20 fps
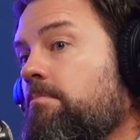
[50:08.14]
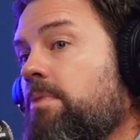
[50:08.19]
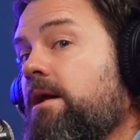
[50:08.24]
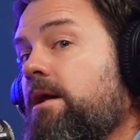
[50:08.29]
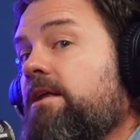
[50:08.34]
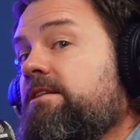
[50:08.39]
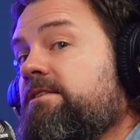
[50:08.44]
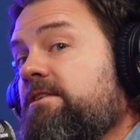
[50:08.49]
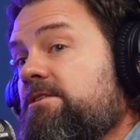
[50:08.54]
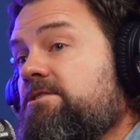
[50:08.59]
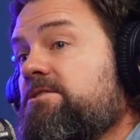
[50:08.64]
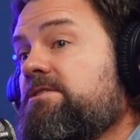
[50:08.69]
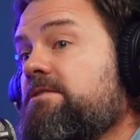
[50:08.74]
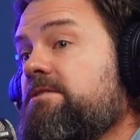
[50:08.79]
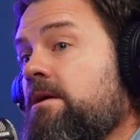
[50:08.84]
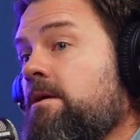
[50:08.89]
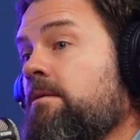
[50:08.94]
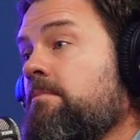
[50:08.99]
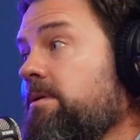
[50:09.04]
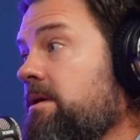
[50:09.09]
But it's
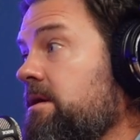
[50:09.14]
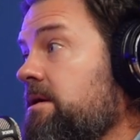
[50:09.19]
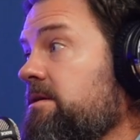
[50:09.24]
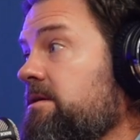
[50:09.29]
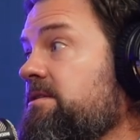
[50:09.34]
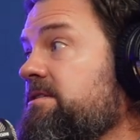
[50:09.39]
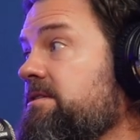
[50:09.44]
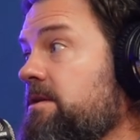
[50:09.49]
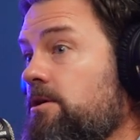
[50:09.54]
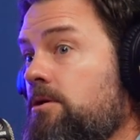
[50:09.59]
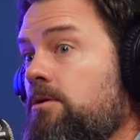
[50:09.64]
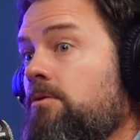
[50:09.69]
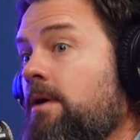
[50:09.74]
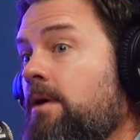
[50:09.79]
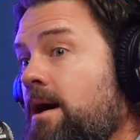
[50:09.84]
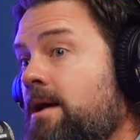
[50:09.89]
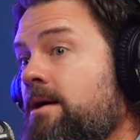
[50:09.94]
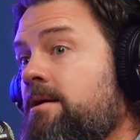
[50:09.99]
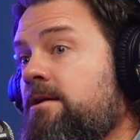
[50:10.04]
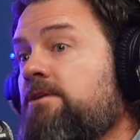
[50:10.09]
interesting because you
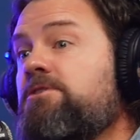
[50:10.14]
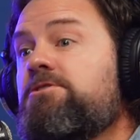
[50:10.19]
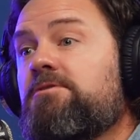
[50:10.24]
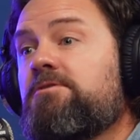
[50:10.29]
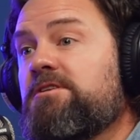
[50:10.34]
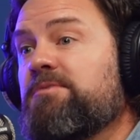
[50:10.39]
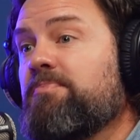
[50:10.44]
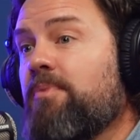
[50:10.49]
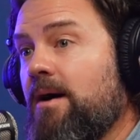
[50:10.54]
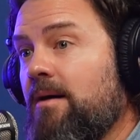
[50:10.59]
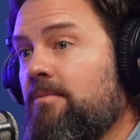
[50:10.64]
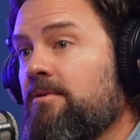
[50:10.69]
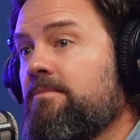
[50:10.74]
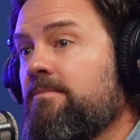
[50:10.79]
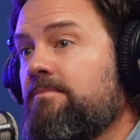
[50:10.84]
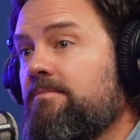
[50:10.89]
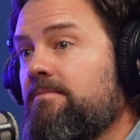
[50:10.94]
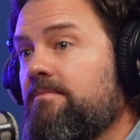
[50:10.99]
had an insurance problem